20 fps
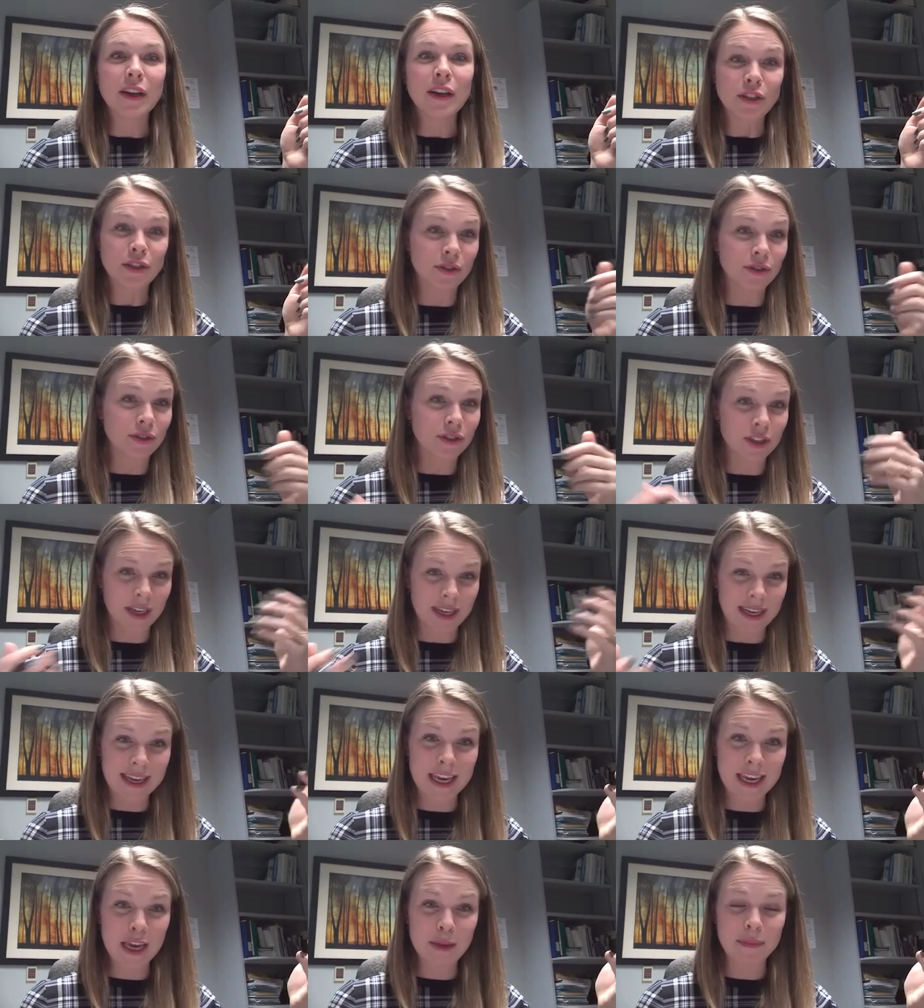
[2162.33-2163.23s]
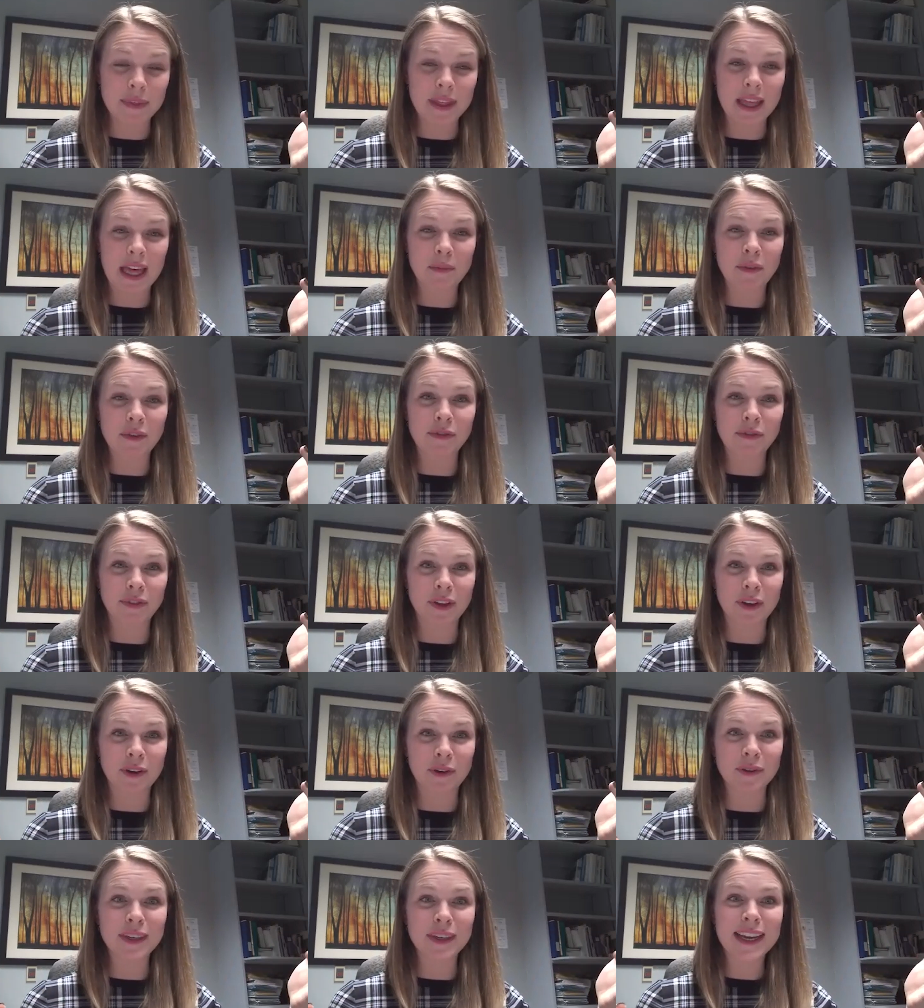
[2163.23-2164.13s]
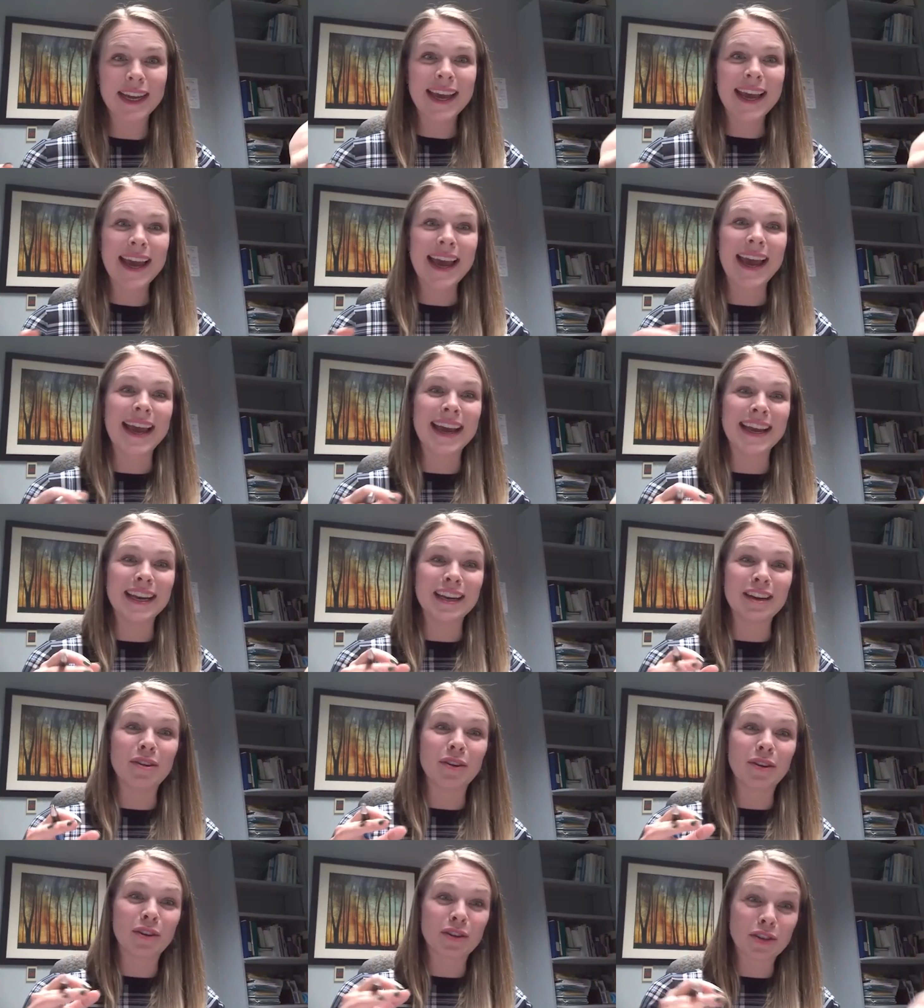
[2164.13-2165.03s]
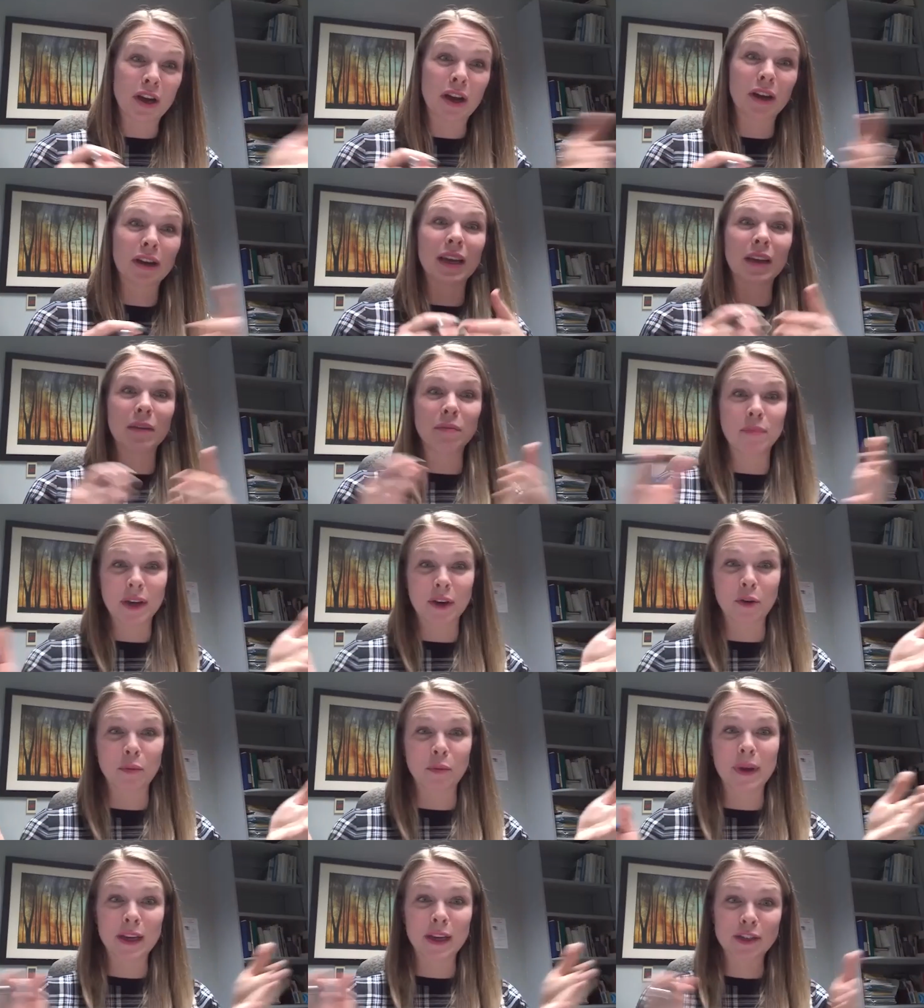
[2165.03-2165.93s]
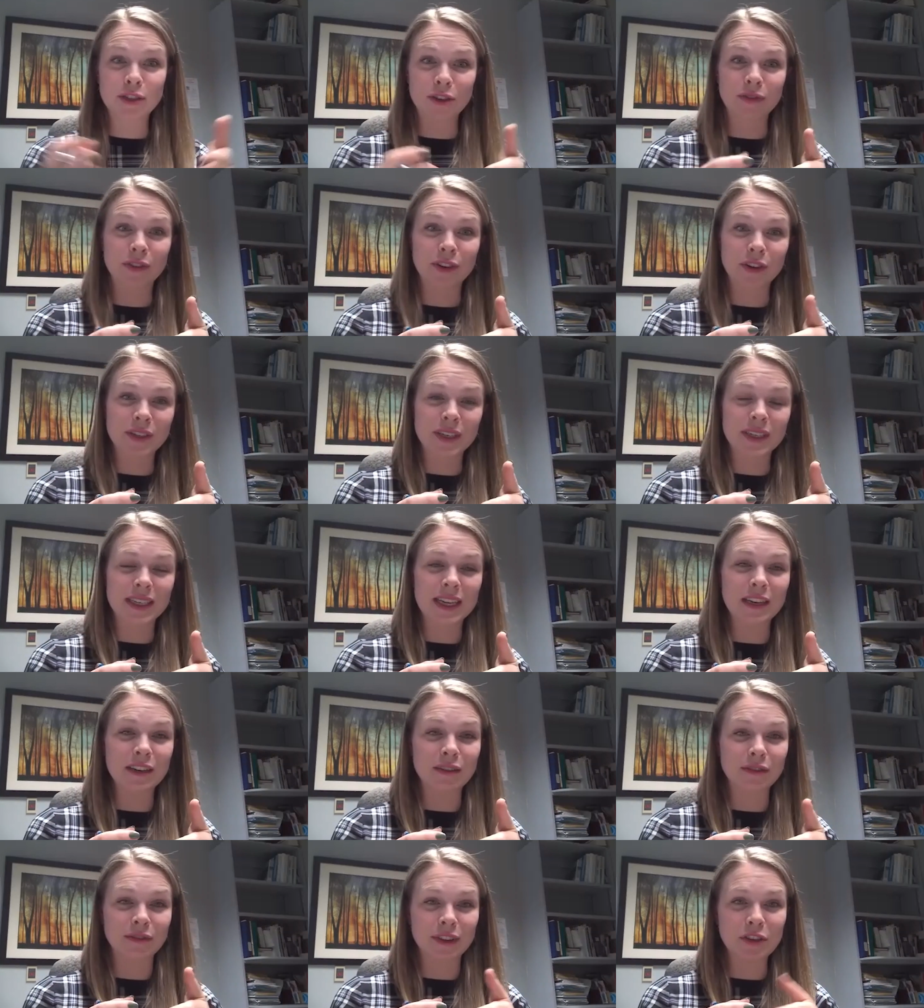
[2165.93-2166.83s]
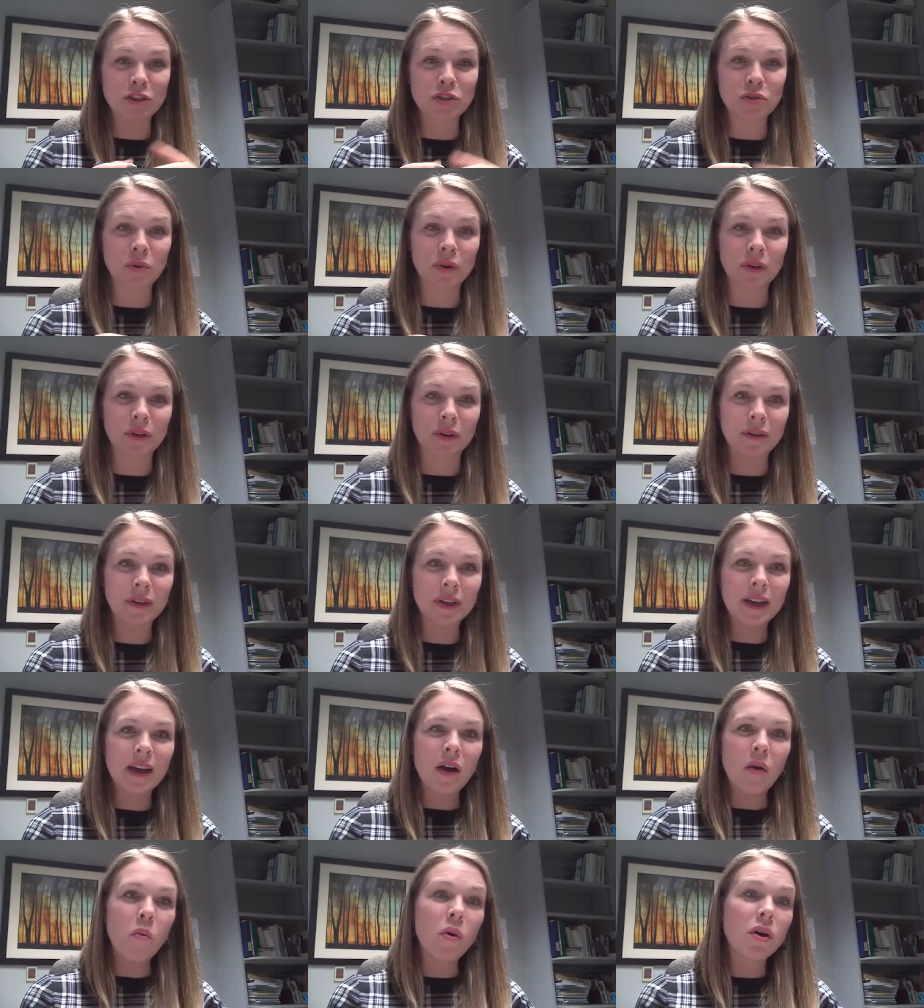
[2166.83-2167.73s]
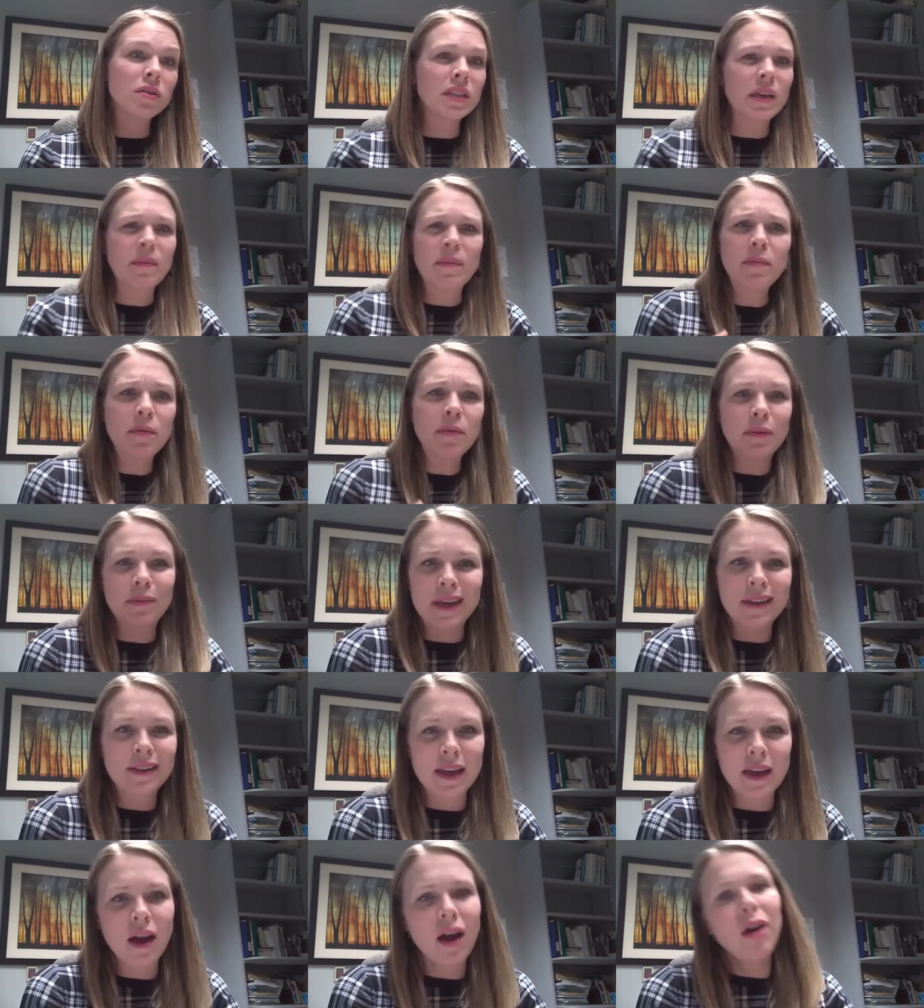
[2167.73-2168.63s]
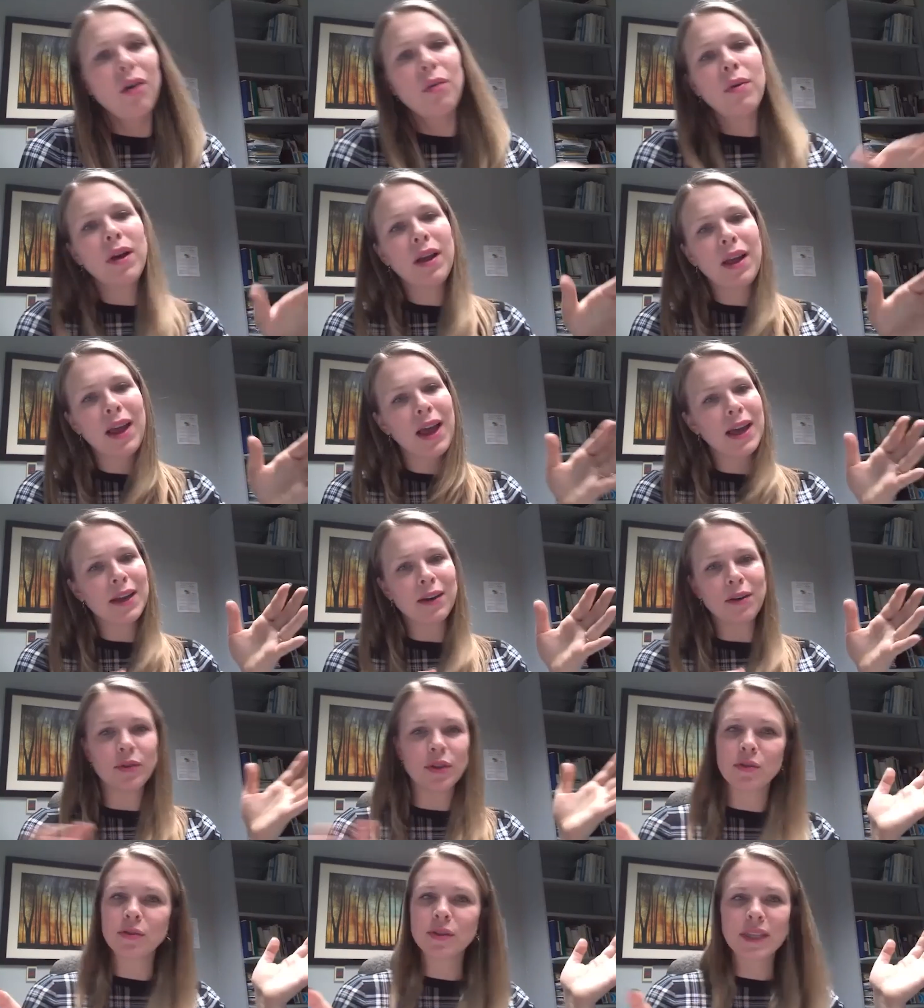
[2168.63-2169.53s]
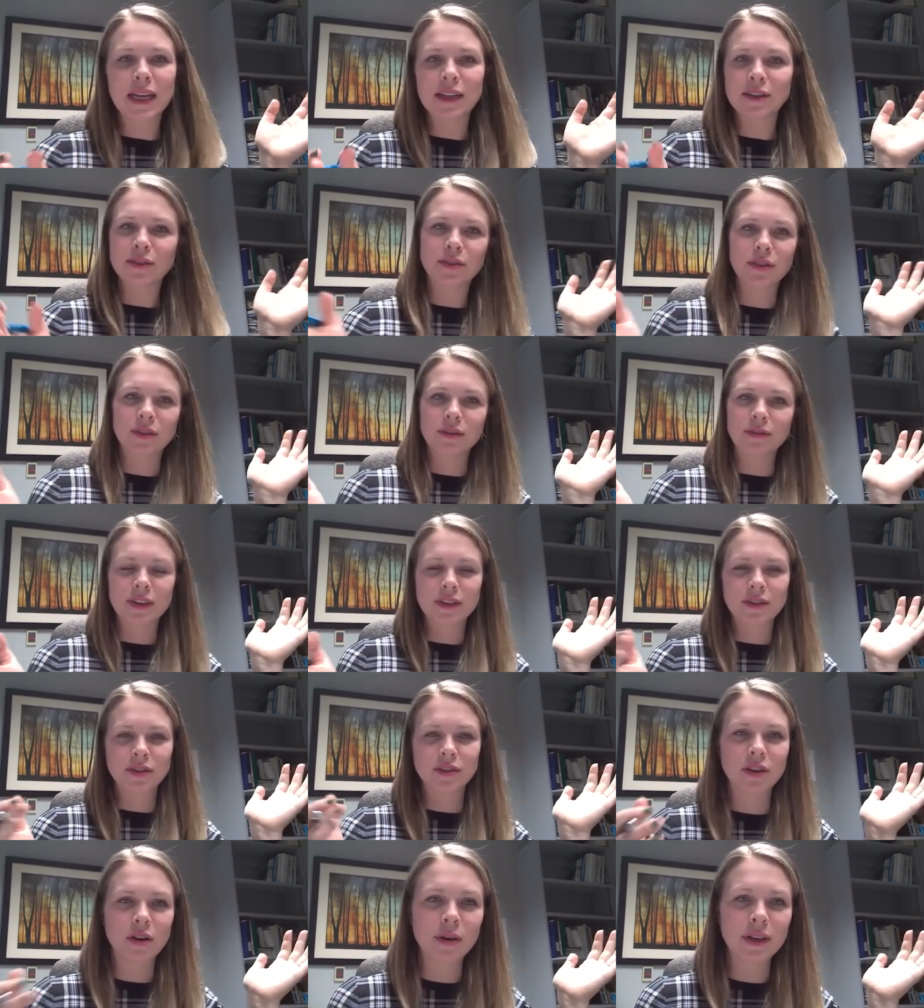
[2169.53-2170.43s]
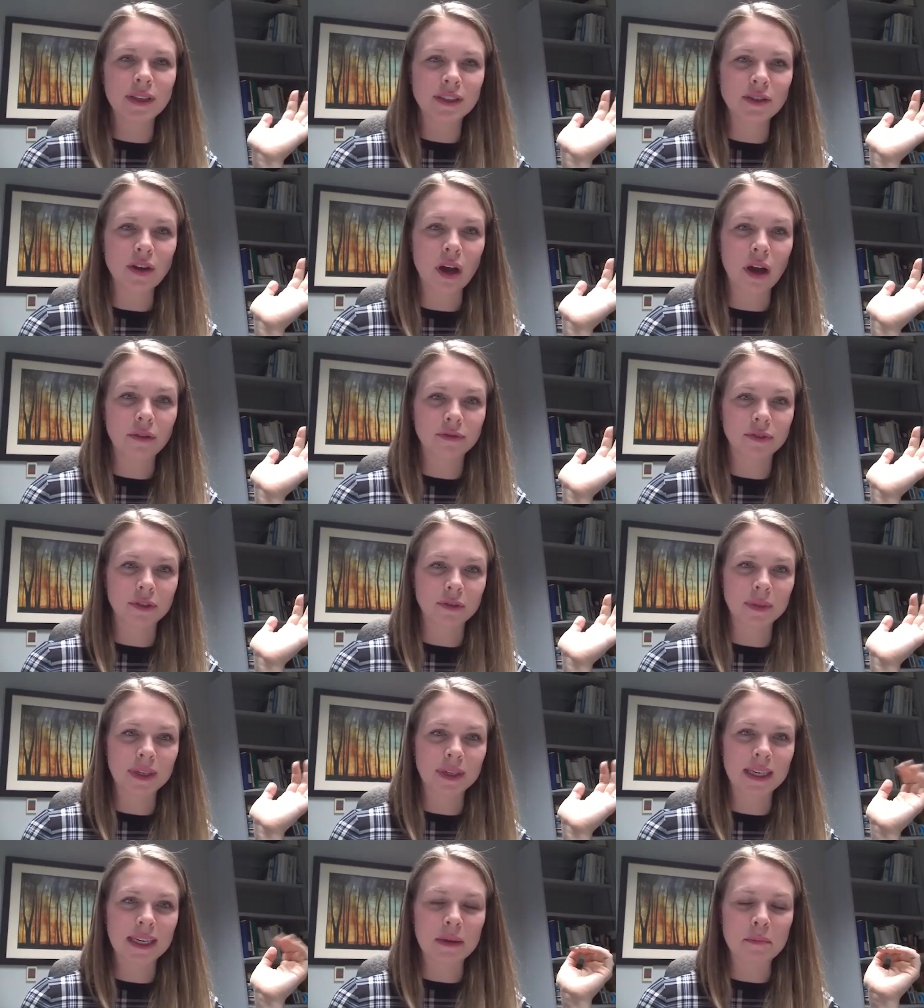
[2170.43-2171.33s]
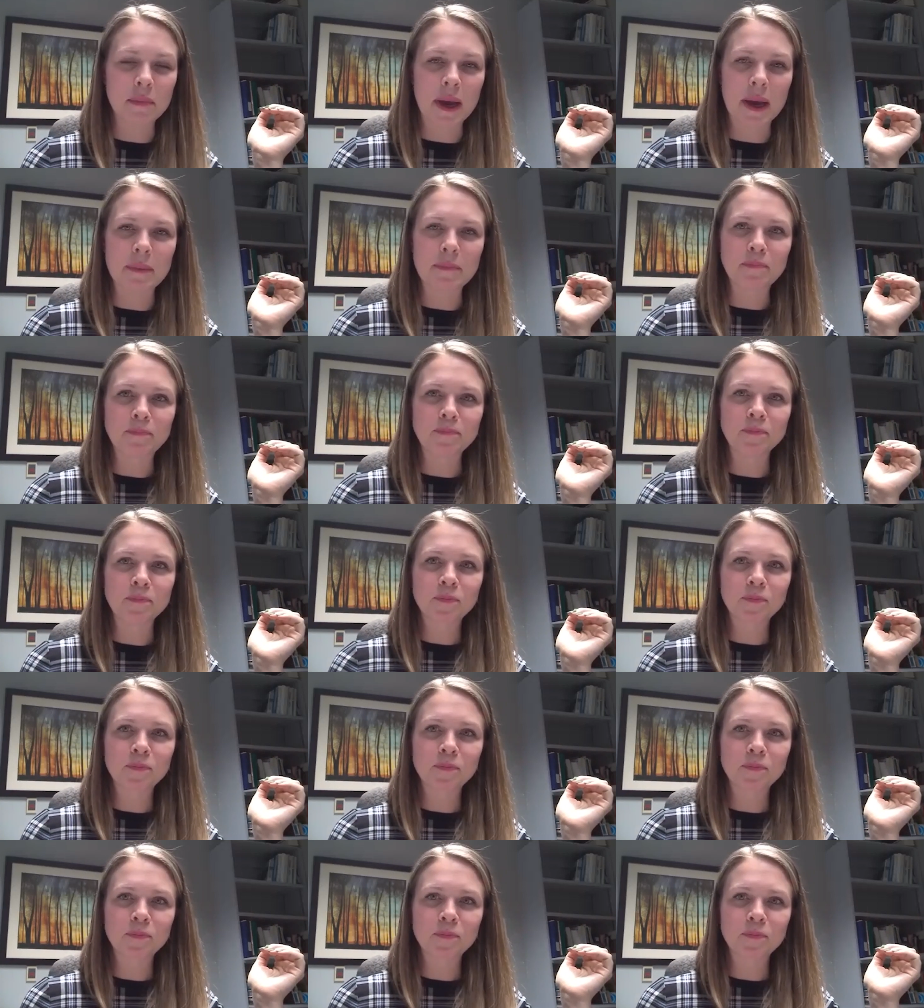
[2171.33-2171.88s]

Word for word: to to keep them afloat and you know you're talking bigger picture versus individual well some people might think oh well i don't use that service so it's not for me but